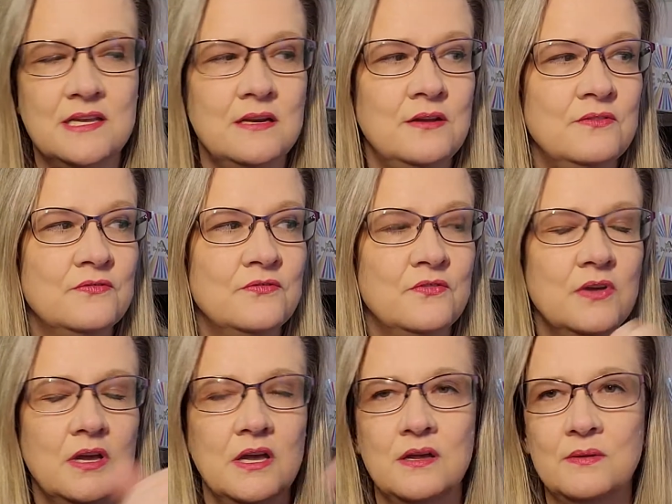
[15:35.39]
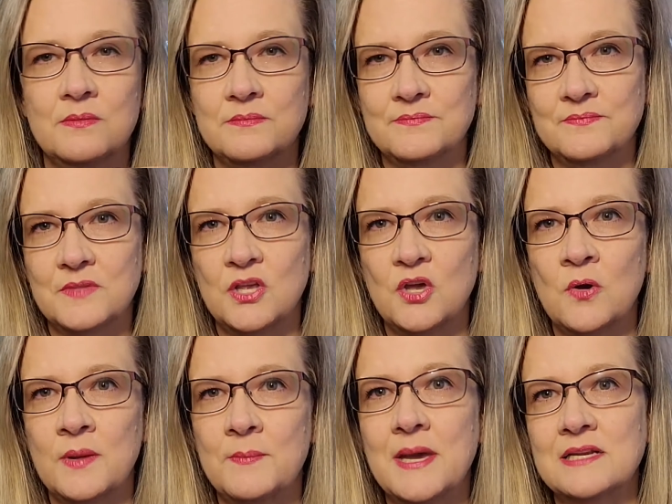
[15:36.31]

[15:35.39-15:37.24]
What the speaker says: of going back